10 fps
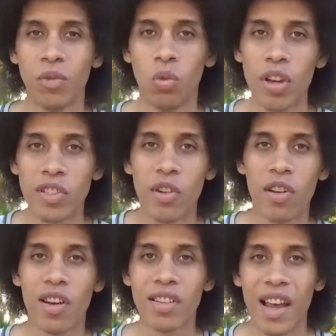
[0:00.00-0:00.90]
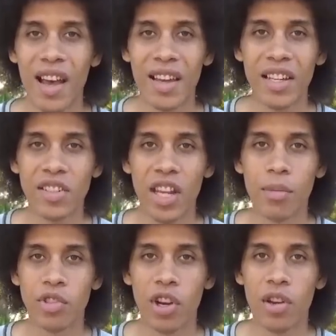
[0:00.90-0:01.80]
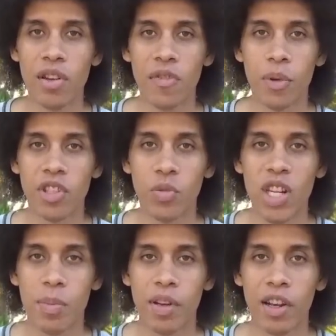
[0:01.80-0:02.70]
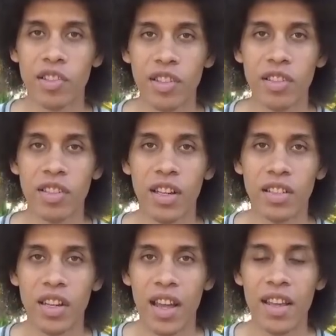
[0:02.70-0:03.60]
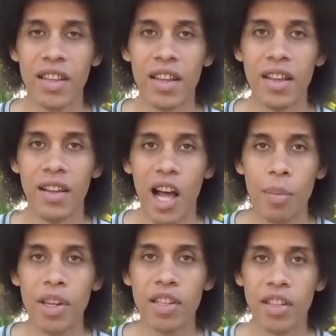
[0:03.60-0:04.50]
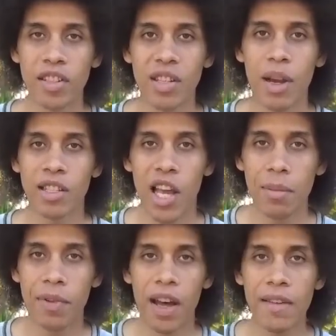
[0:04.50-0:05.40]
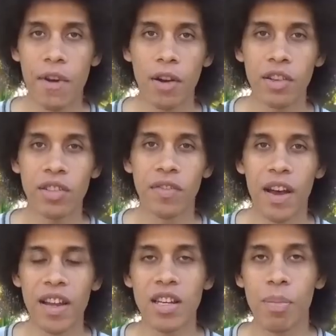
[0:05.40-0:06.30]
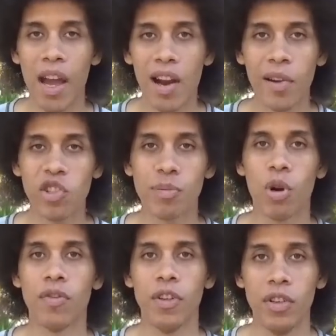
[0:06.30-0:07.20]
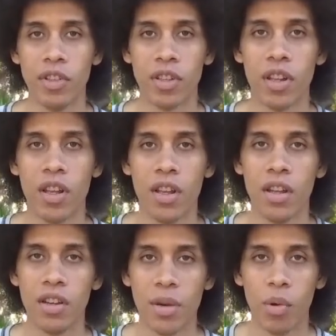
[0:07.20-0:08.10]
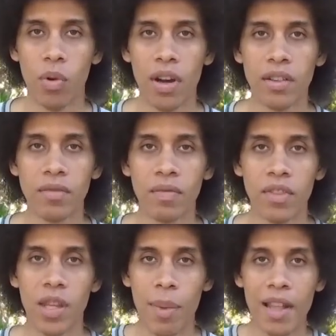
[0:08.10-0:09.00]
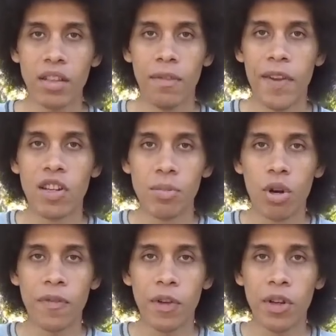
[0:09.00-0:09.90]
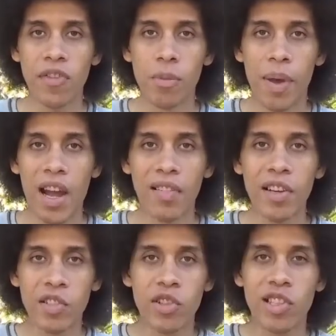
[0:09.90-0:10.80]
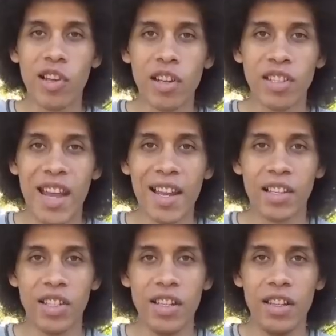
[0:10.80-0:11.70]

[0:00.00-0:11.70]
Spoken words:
What's going on, guys? I am John from Mr. Winnie Productions, and today I'll be discussing my top 5 hardest to find Power Rangers morphers. Number 1, the Magnet Offender morpher from Power Rangers Lost Galaxy.